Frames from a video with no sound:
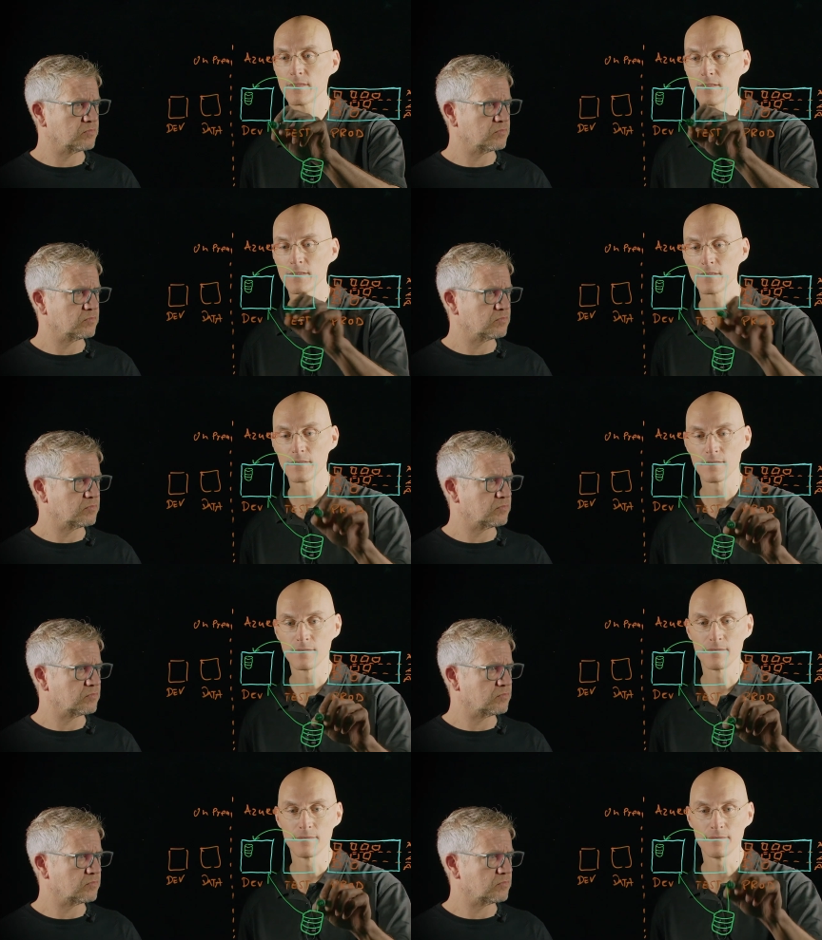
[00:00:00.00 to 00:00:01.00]

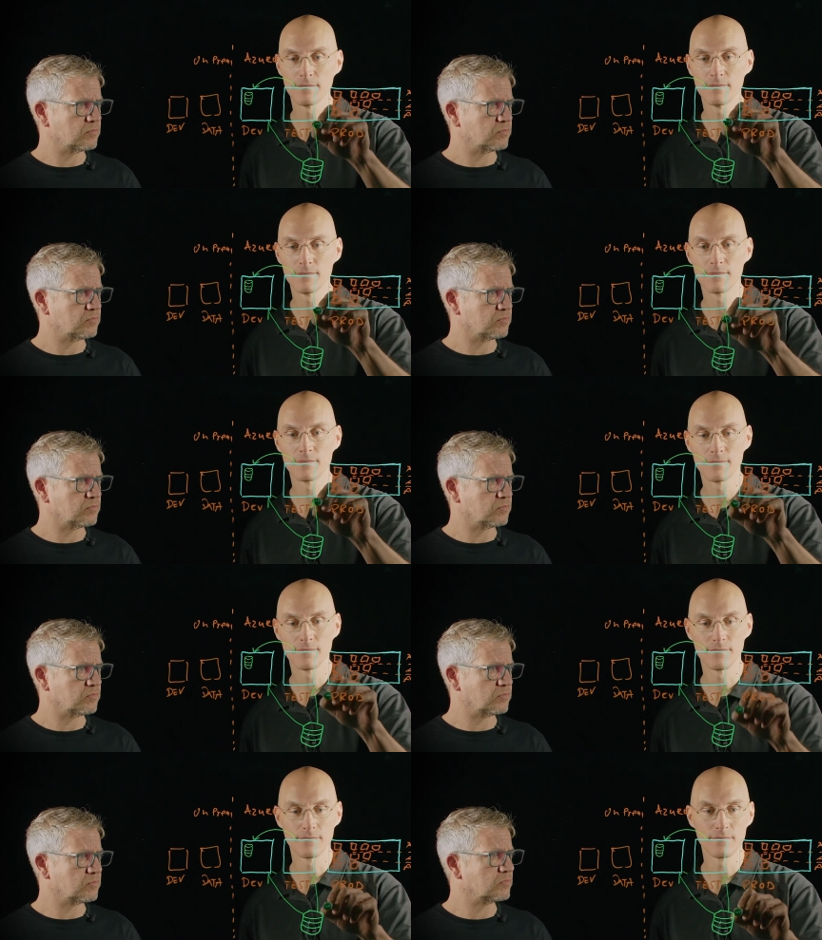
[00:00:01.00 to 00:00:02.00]

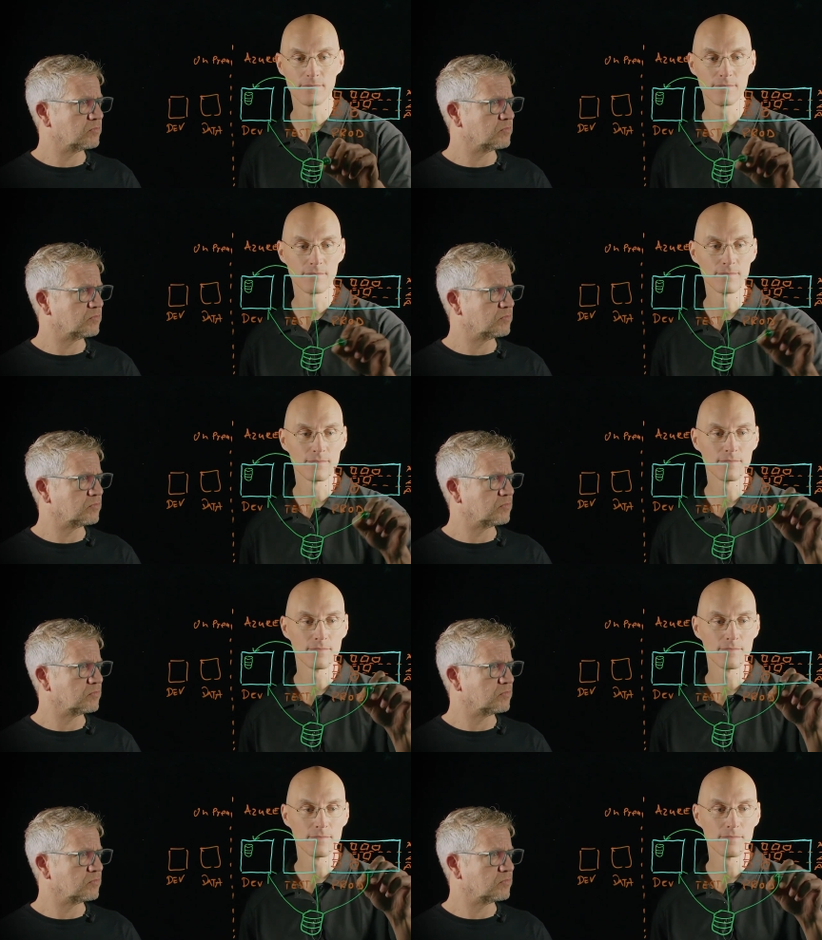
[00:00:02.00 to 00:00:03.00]

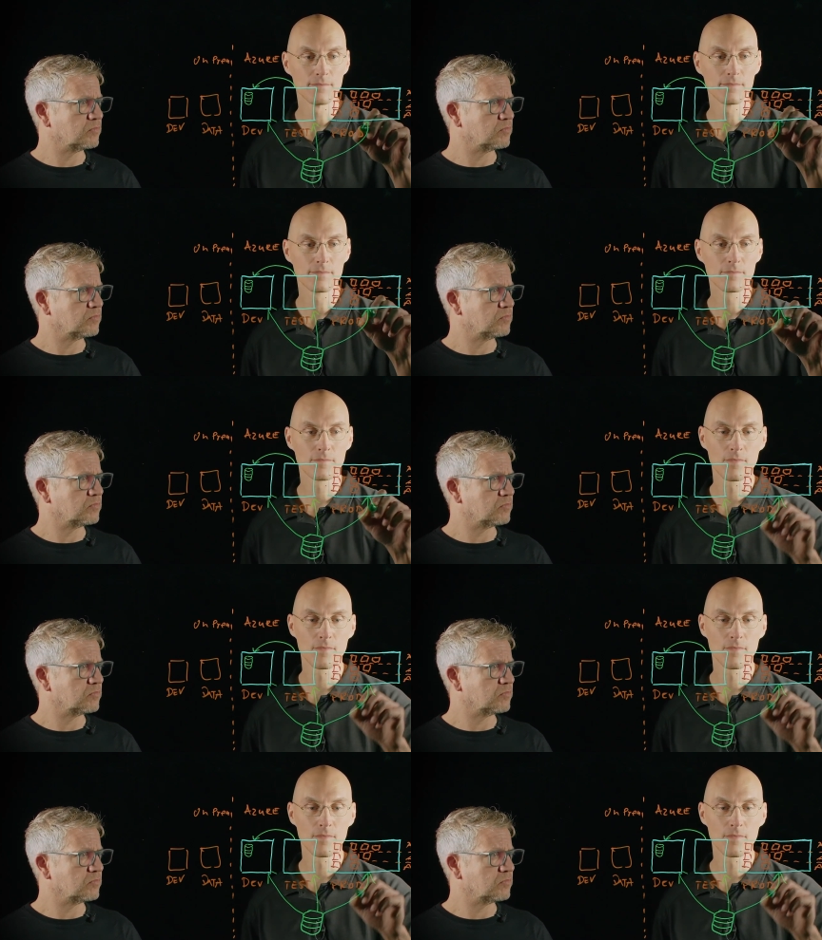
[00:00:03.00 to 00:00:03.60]
(no one is talking)